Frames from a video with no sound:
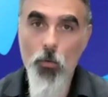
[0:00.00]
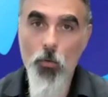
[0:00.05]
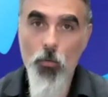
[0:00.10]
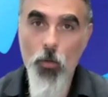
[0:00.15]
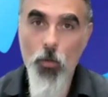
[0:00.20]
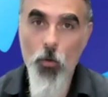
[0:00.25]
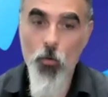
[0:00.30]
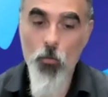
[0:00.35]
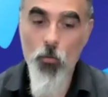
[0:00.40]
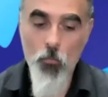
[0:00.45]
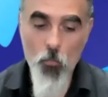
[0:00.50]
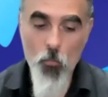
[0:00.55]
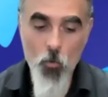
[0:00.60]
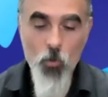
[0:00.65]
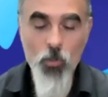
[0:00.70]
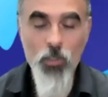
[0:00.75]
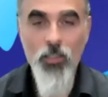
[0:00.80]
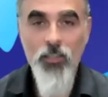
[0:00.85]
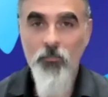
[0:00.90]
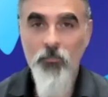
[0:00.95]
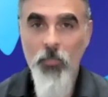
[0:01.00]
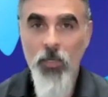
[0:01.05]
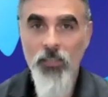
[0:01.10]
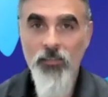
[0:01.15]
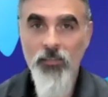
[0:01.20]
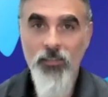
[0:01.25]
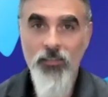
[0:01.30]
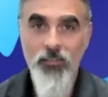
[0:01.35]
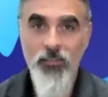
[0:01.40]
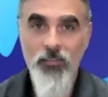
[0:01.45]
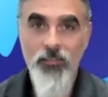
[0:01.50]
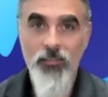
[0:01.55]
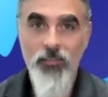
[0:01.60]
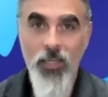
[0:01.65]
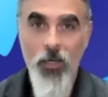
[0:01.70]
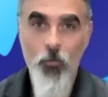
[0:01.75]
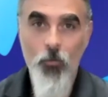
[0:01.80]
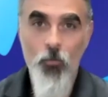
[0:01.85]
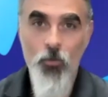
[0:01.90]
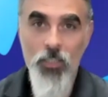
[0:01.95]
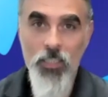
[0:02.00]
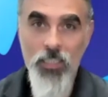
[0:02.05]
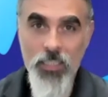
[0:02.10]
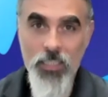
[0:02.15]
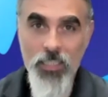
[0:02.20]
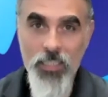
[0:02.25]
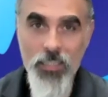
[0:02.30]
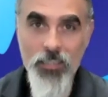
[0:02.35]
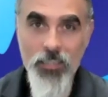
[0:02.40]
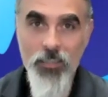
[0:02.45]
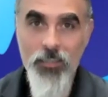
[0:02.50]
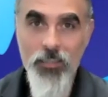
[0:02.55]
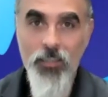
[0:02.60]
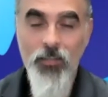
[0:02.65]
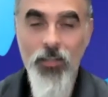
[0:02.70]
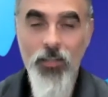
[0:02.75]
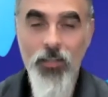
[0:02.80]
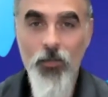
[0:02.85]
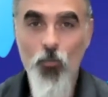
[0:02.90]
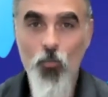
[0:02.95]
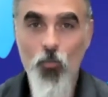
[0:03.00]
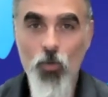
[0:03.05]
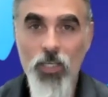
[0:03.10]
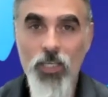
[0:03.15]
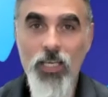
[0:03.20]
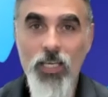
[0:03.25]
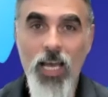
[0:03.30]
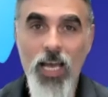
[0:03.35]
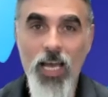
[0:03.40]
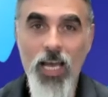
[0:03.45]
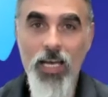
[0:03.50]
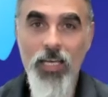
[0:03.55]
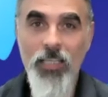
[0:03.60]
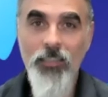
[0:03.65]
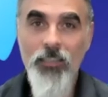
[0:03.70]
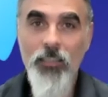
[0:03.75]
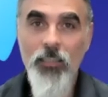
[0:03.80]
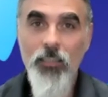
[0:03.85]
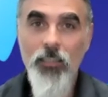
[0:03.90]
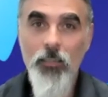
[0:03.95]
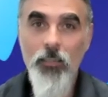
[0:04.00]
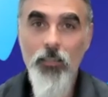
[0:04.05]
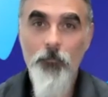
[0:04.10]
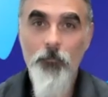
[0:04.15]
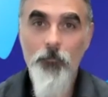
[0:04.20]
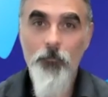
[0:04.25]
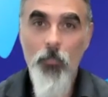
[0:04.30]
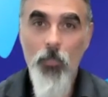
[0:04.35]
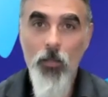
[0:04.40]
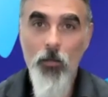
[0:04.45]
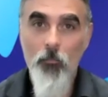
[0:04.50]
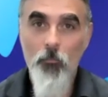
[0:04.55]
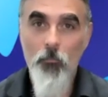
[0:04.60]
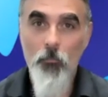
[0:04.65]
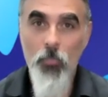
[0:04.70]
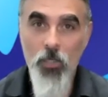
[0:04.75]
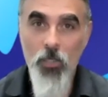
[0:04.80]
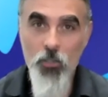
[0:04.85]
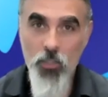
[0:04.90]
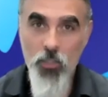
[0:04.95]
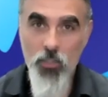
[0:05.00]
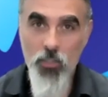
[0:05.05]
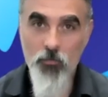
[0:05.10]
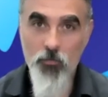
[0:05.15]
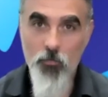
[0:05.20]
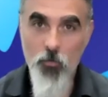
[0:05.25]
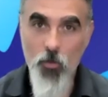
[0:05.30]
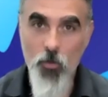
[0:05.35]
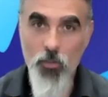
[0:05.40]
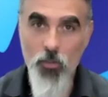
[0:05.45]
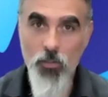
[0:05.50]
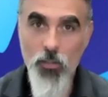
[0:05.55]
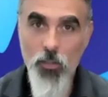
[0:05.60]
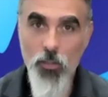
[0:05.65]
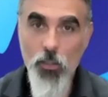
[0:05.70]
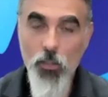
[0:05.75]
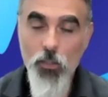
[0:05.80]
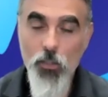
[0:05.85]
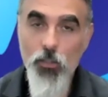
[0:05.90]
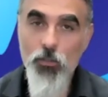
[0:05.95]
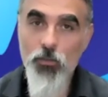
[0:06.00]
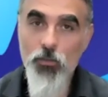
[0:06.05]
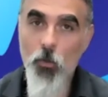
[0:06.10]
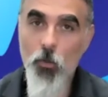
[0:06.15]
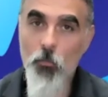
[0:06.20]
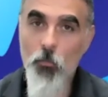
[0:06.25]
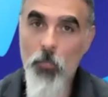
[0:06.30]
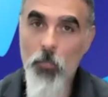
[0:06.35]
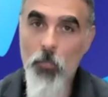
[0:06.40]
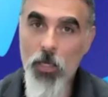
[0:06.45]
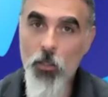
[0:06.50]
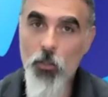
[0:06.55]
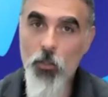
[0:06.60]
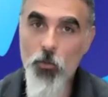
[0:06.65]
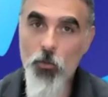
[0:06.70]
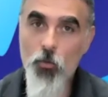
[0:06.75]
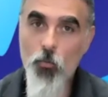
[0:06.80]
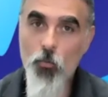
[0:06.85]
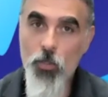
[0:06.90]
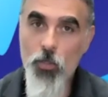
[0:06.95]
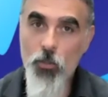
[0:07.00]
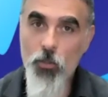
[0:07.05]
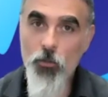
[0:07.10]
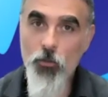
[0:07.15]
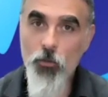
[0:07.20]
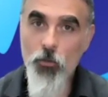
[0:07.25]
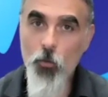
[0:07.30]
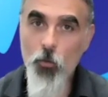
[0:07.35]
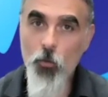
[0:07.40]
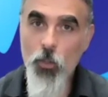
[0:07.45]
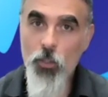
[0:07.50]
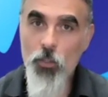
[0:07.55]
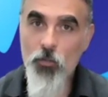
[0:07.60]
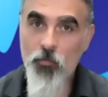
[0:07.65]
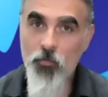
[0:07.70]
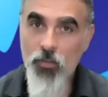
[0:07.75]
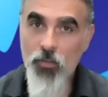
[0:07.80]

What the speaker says: There were more expenses that were needed than we had budgeted for. So make sure when you're doing your